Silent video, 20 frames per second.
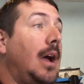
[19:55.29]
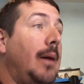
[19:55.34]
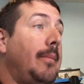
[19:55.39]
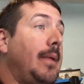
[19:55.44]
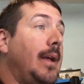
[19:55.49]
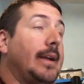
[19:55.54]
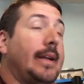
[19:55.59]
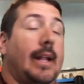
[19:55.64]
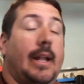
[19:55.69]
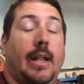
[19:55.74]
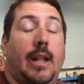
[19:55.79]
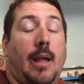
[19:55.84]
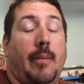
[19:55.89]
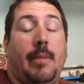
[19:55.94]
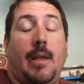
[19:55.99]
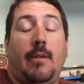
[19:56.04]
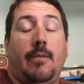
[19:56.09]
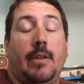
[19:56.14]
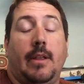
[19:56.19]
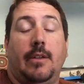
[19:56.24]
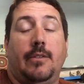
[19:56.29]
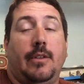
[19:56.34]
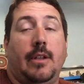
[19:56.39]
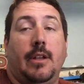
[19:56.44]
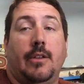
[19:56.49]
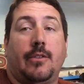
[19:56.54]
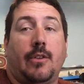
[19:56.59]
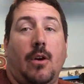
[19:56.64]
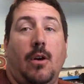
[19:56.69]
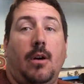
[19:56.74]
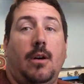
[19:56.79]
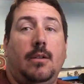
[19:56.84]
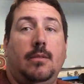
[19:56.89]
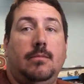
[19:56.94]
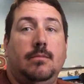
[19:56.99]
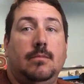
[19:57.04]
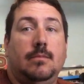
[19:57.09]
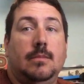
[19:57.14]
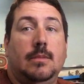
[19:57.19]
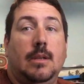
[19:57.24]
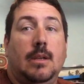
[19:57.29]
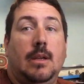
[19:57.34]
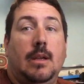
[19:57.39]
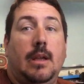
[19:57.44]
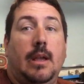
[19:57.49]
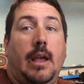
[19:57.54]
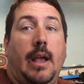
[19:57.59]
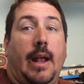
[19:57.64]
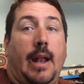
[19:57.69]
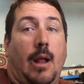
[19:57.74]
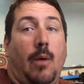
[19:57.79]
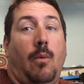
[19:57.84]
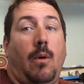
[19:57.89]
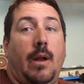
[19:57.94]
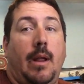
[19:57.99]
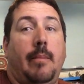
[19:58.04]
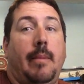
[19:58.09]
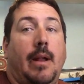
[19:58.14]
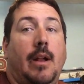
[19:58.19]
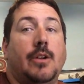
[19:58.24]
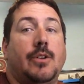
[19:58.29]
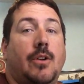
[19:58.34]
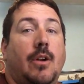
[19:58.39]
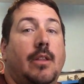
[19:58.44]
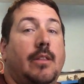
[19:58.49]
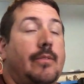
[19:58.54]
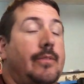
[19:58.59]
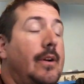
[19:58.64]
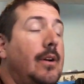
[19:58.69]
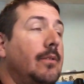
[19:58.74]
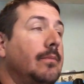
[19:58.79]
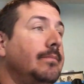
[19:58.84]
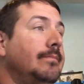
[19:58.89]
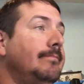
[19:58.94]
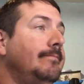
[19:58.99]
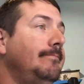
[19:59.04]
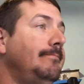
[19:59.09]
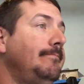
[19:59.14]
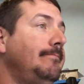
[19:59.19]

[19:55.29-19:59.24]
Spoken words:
I'm not releasing this call, and I want a manager on the phone.